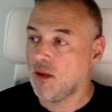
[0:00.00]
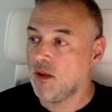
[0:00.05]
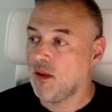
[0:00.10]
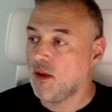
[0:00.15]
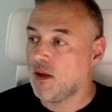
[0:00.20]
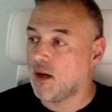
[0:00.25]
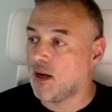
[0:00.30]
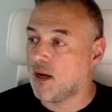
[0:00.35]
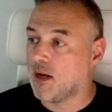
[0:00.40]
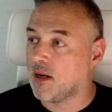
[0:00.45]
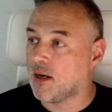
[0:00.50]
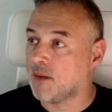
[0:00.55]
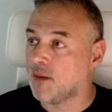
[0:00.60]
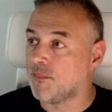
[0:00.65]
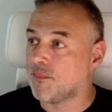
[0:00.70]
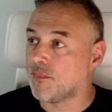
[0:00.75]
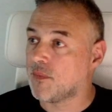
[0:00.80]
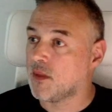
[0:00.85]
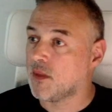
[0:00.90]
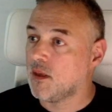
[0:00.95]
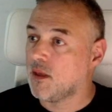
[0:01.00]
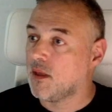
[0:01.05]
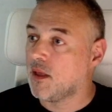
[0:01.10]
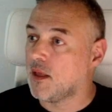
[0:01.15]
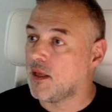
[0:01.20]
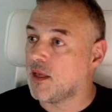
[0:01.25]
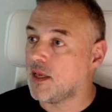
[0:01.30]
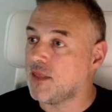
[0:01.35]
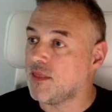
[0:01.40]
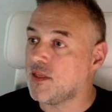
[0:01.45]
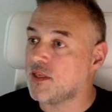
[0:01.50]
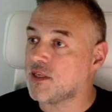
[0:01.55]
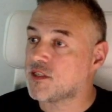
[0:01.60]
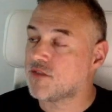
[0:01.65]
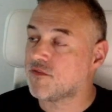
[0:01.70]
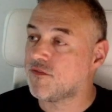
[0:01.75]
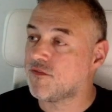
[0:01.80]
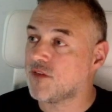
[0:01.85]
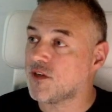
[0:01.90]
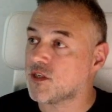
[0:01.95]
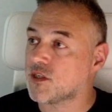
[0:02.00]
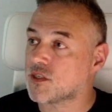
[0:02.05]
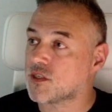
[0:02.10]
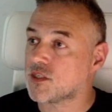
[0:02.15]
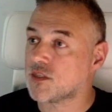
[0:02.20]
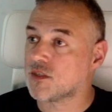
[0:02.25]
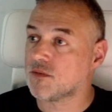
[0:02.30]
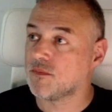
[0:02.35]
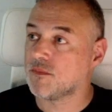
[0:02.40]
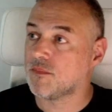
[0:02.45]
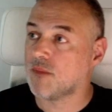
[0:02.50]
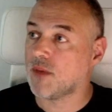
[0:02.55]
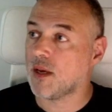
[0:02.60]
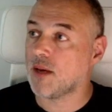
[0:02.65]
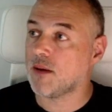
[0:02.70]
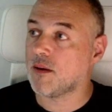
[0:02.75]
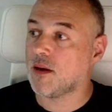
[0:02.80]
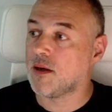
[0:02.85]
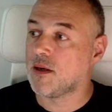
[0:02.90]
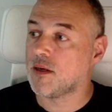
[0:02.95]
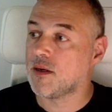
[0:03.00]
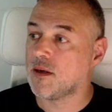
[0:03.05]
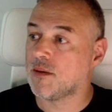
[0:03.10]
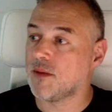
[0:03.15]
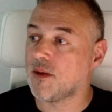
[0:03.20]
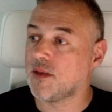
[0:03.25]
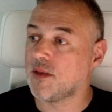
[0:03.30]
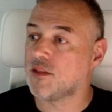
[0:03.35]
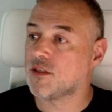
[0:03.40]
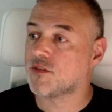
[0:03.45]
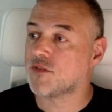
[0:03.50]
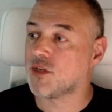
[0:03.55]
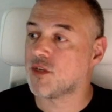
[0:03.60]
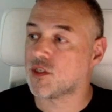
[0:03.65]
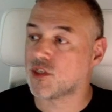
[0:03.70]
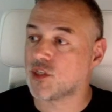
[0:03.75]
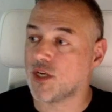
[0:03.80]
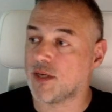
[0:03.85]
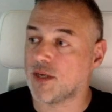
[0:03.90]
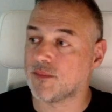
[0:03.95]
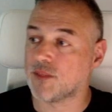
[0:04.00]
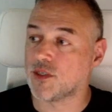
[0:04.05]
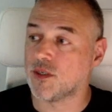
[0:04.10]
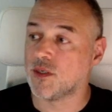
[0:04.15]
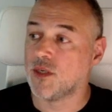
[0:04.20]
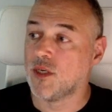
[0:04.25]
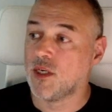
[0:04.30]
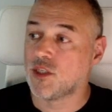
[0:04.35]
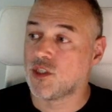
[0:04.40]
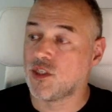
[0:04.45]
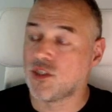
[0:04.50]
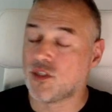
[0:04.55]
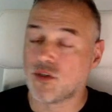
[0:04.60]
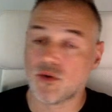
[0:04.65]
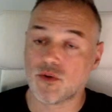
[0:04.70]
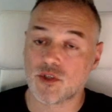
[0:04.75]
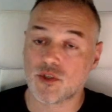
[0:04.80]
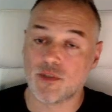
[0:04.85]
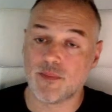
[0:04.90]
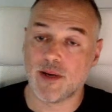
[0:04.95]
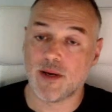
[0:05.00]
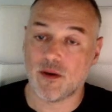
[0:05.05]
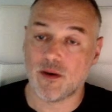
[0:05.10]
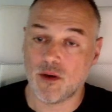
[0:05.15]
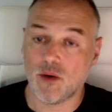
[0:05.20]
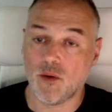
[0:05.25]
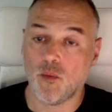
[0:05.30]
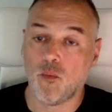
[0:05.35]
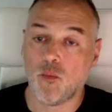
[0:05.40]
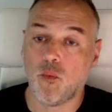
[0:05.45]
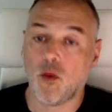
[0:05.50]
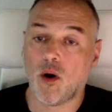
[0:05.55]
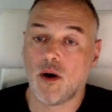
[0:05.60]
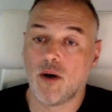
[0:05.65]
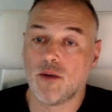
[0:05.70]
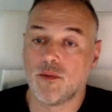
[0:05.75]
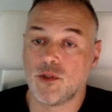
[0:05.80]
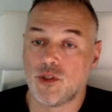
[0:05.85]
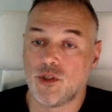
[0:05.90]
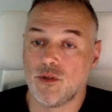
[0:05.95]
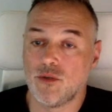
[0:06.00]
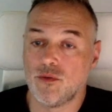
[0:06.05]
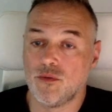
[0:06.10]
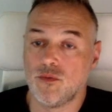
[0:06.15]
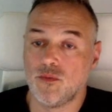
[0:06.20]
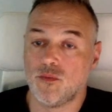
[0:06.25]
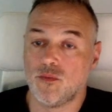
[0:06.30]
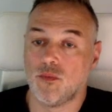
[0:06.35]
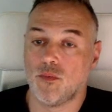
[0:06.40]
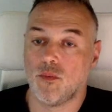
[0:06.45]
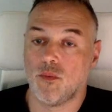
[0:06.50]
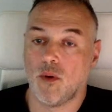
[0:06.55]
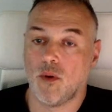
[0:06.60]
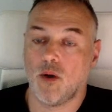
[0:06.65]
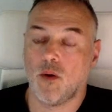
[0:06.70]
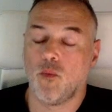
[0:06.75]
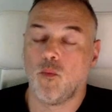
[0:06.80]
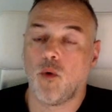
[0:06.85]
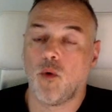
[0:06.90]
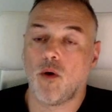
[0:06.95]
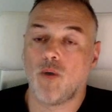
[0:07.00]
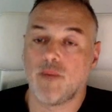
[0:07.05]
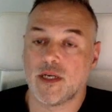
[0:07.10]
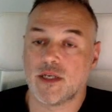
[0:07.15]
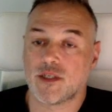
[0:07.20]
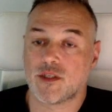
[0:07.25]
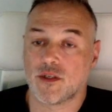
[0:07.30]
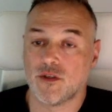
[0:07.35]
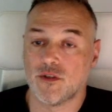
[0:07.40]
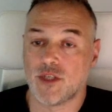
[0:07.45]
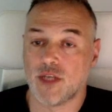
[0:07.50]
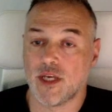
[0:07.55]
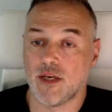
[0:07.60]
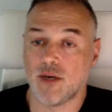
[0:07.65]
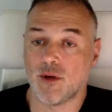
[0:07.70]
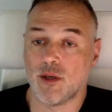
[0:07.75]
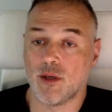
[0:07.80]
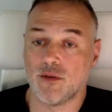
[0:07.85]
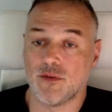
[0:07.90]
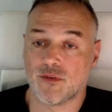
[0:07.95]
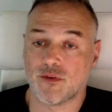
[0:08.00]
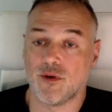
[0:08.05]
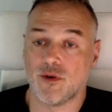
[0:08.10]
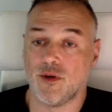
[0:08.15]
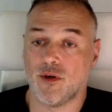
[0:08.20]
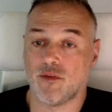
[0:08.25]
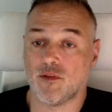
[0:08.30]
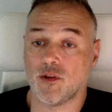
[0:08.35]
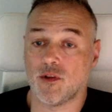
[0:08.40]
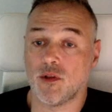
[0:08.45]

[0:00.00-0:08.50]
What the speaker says: In this first chapter, she talks about what makes a good hero for a novel.